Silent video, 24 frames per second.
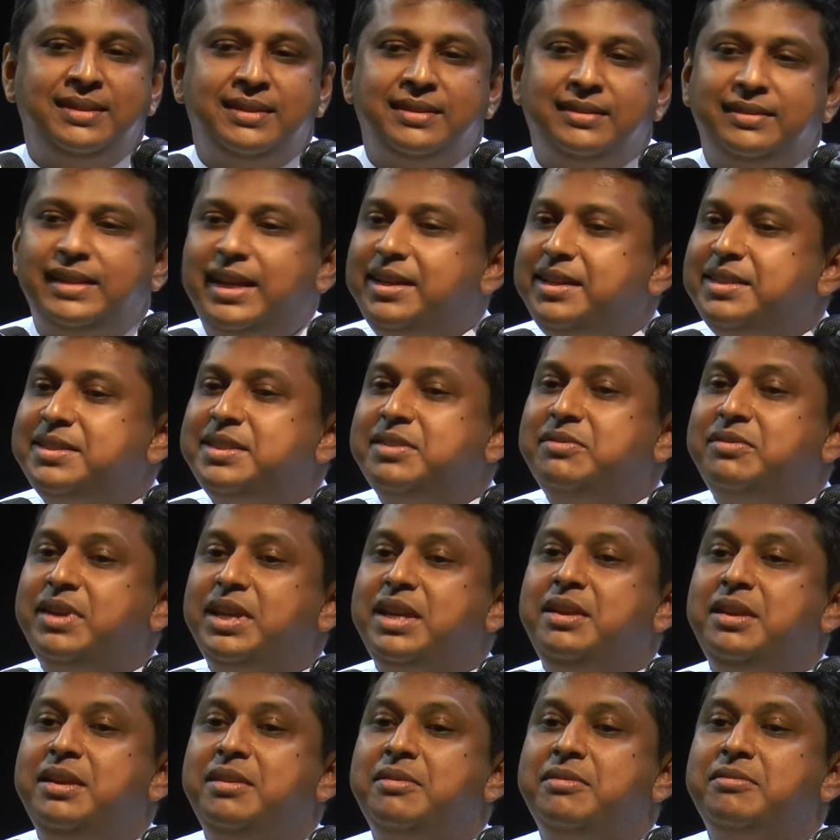That is a
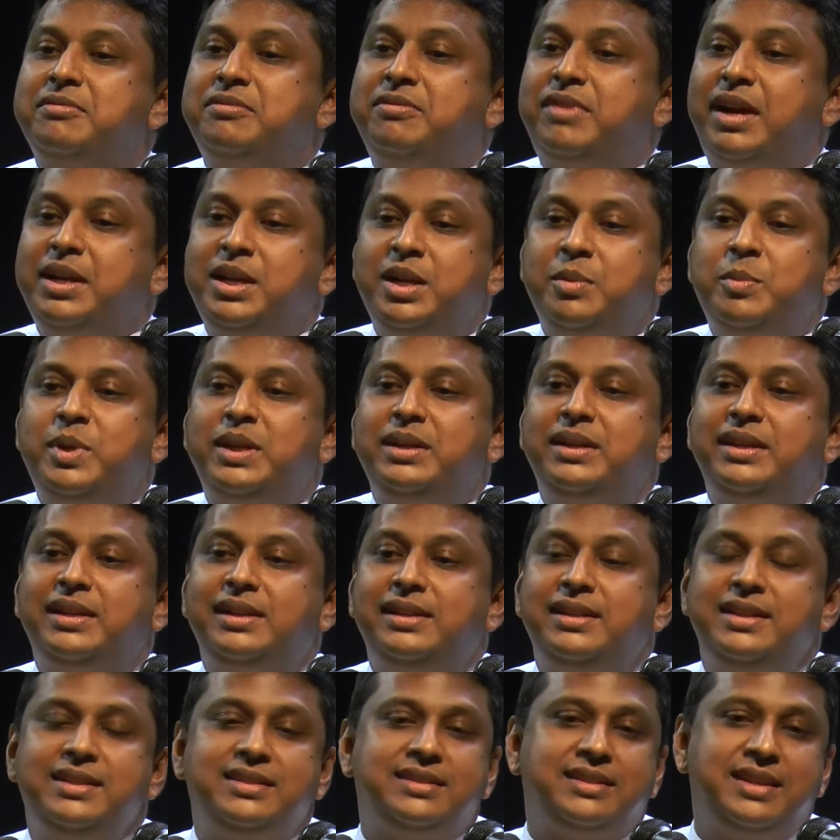very fundamental
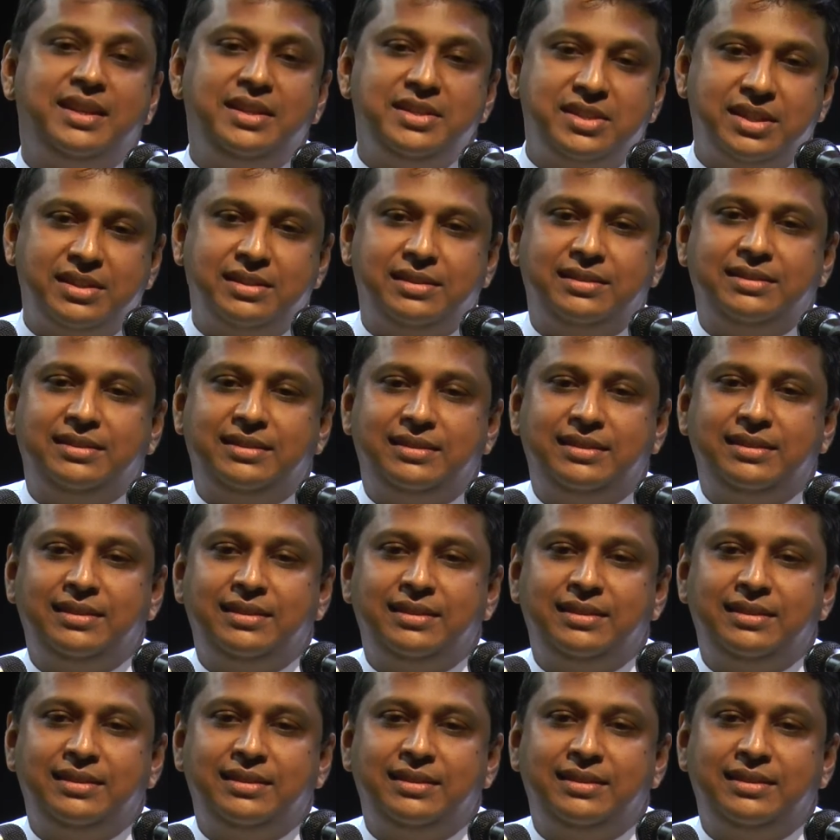distinction